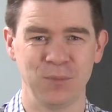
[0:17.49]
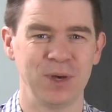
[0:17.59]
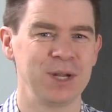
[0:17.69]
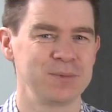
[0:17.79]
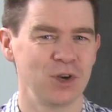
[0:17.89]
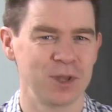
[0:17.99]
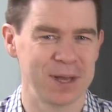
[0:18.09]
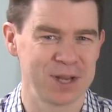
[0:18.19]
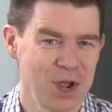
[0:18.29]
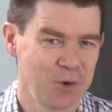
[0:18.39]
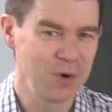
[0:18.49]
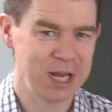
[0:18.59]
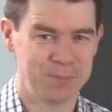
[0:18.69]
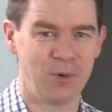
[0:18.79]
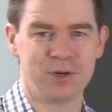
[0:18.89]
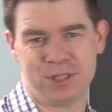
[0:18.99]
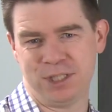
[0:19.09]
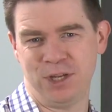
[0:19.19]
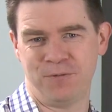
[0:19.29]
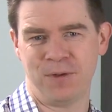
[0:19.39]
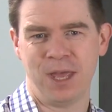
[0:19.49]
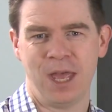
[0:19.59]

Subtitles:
And I'm talking about really important stuff.